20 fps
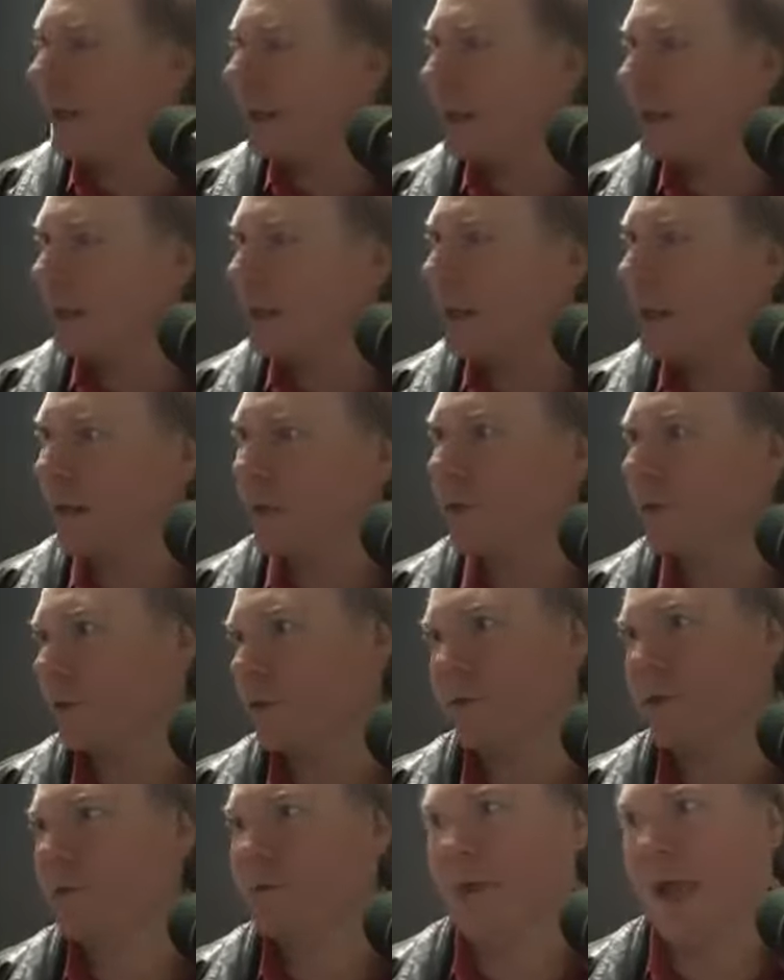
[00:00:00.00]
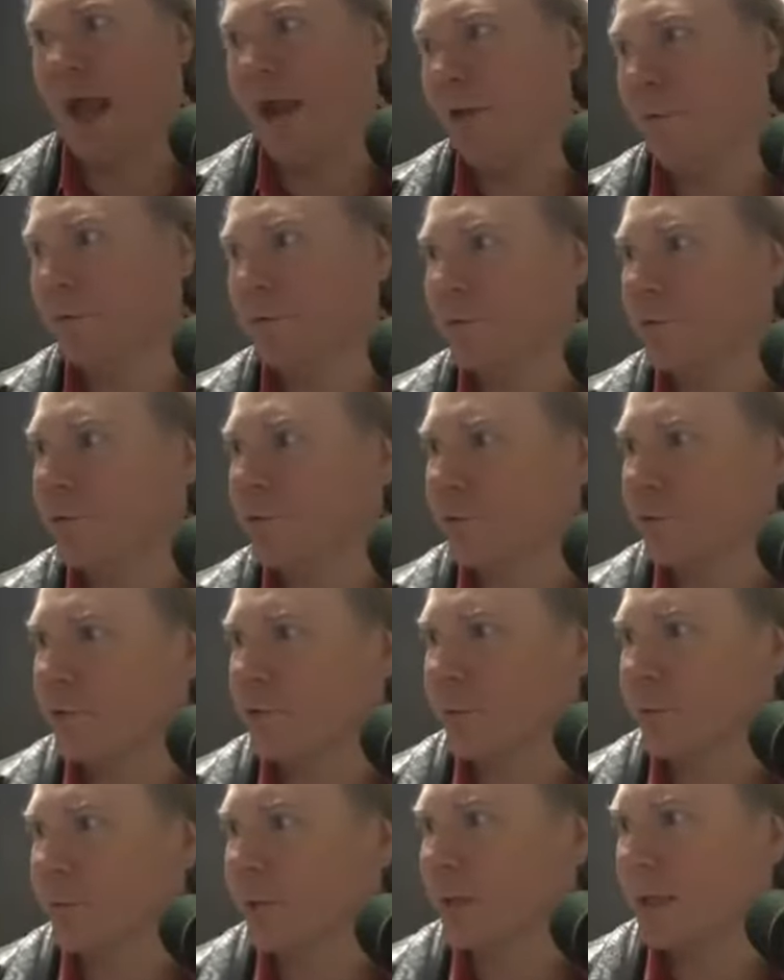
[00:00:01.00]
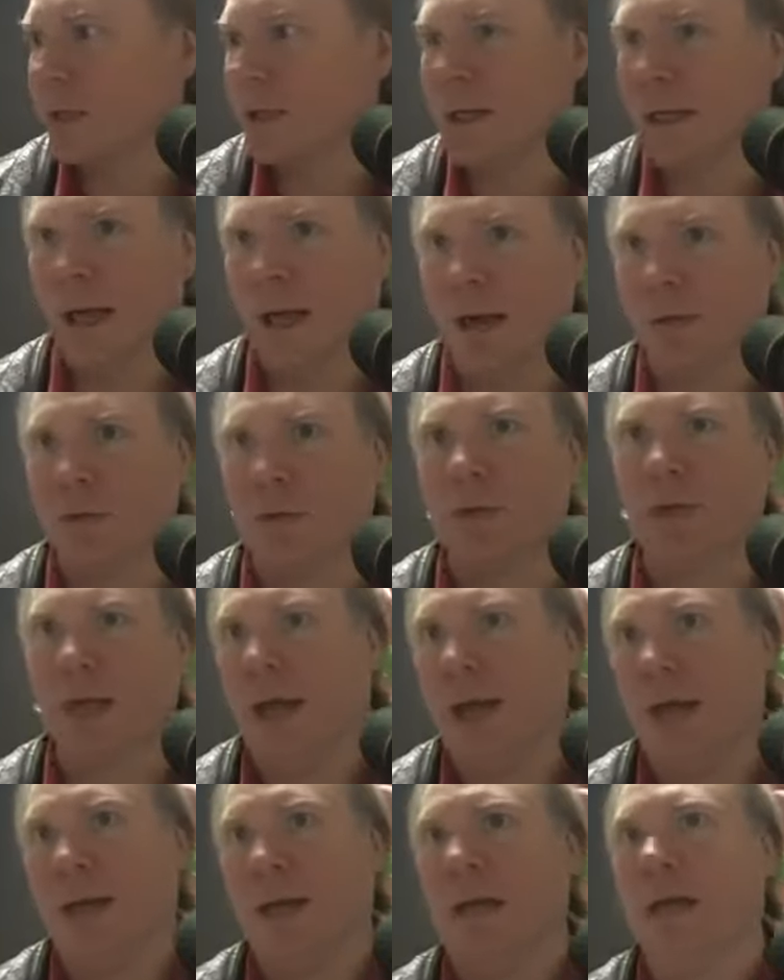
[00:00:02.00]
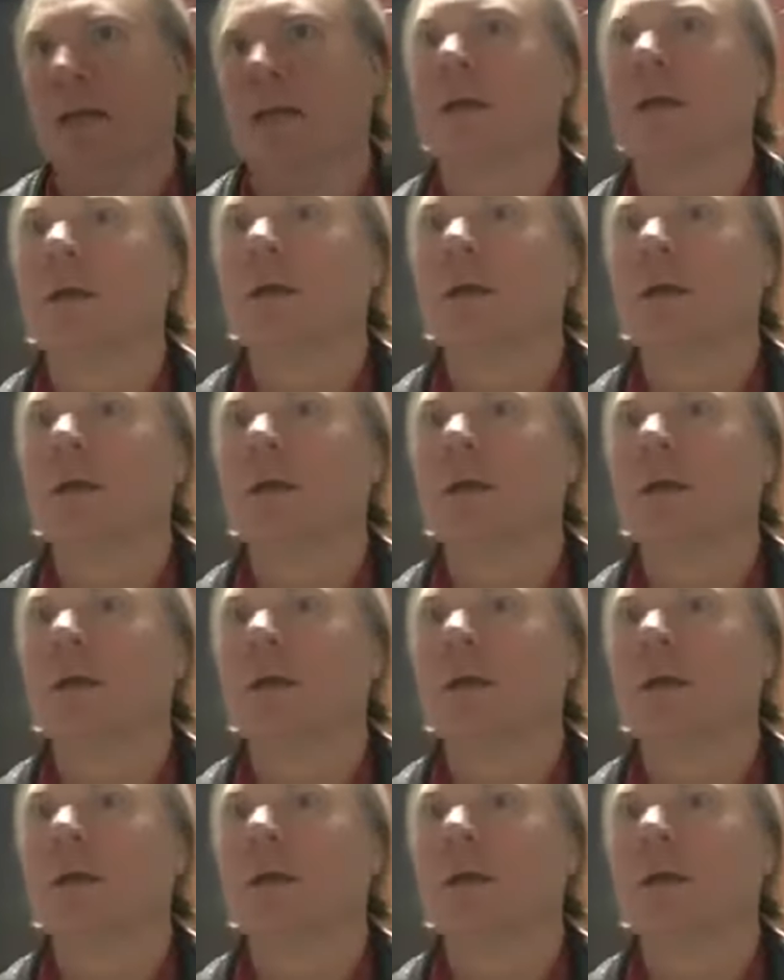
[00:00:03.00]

and now, or the Sounds or something, and now look at it,